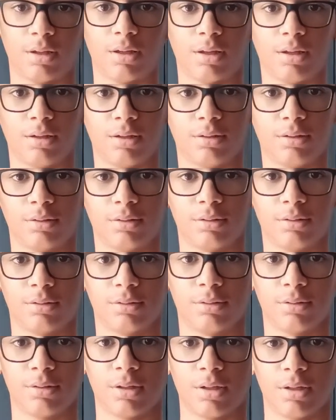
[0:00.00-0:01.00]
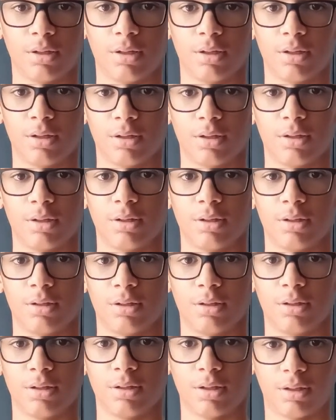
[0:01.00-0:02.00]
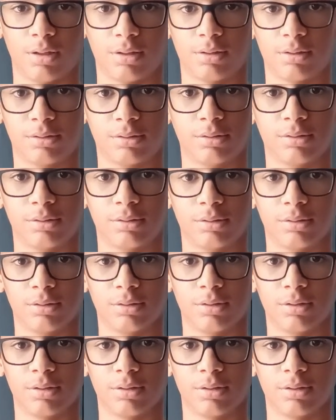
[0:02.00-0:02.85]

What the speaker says: Ace, ace,